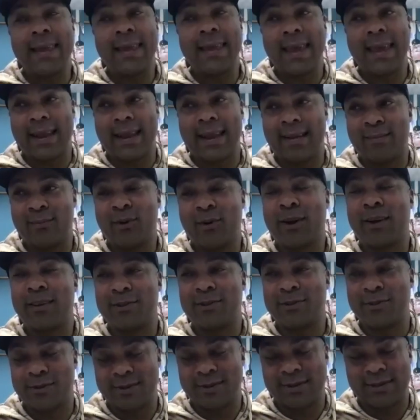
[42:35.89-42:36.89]
yet. I'm
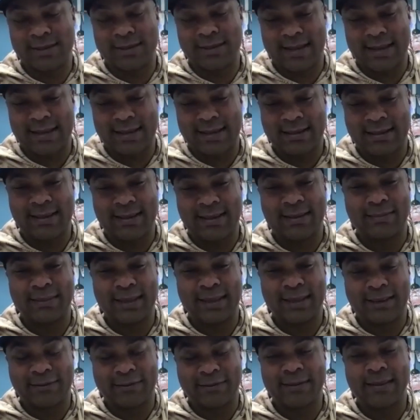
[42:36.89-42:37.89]
working towards that. I'm
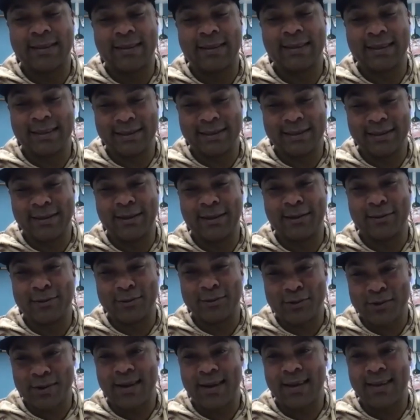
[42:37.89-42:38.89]
definitely,
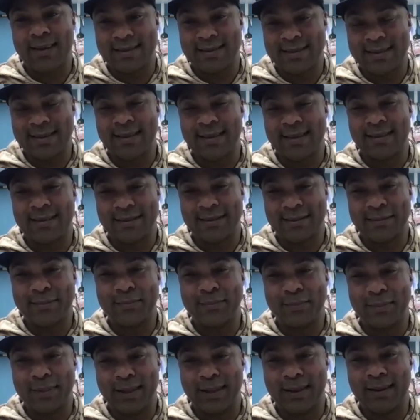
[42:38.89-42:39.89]
trying to
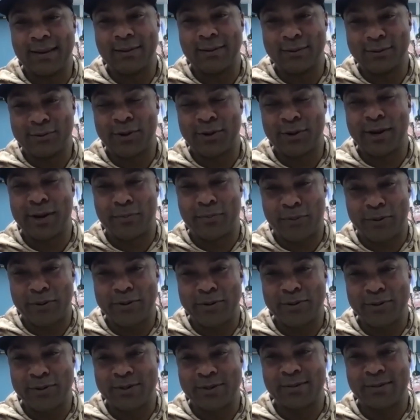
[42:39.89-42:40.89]

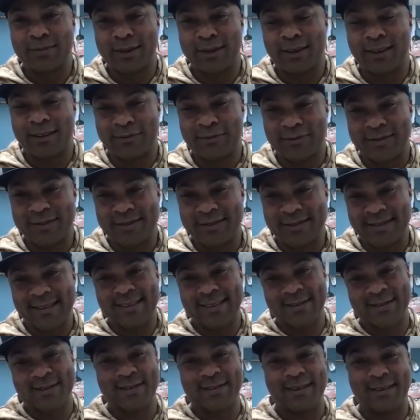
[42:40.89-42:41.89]
produce some golfers
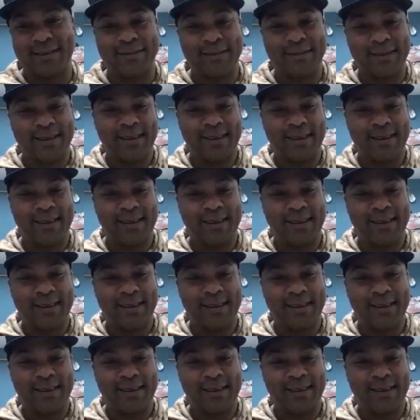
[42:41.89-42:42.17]
here. So